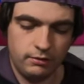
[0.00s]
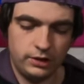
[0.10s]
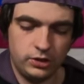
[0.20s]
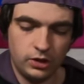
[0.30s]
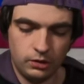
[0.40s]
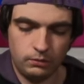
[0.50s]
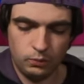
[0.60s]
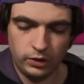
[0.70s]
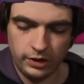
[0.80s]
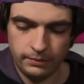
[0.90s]
Let's not
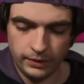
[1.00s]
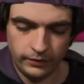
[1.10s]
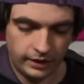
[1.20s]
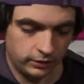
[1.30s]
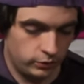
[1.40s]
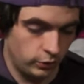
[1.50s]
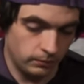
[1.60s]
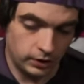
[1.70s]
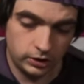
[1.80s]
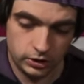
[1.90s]
worry about that too
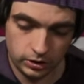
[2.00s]
much.